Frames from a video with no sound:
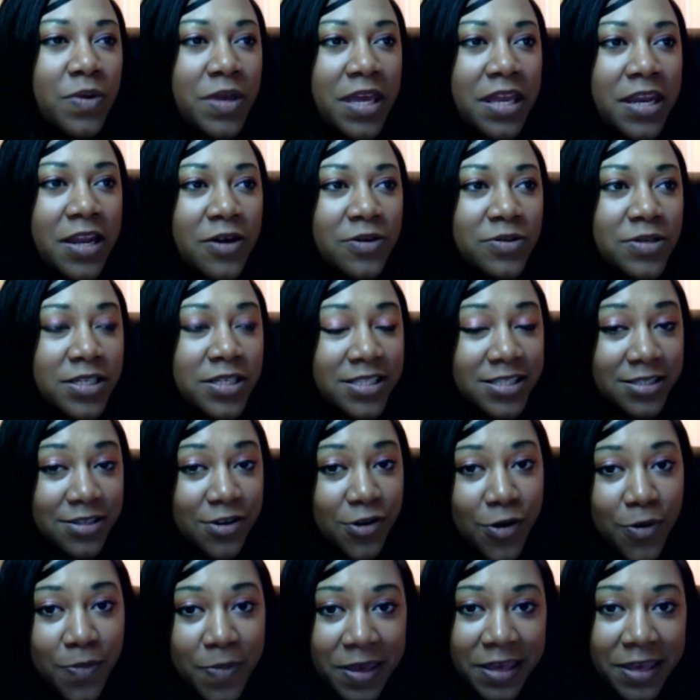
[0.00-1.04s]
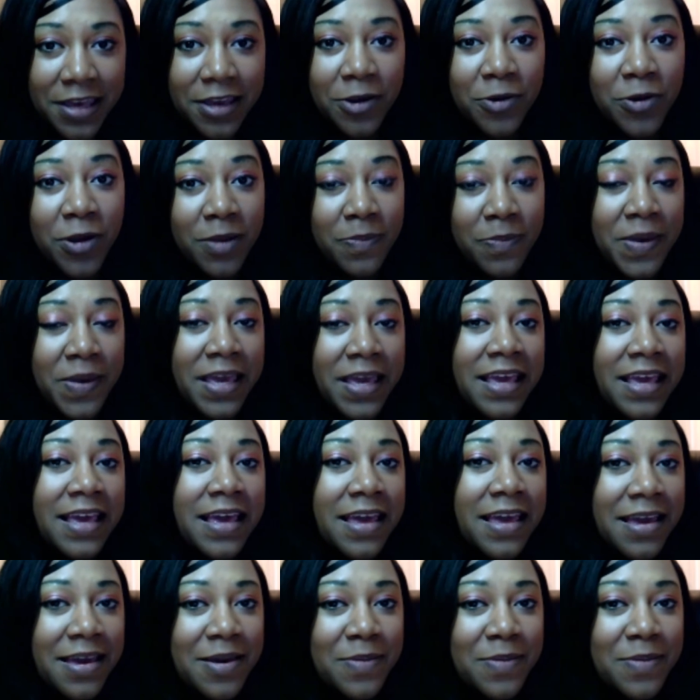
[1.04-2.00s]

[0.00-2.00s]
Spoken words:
you know, disturbing and creepy,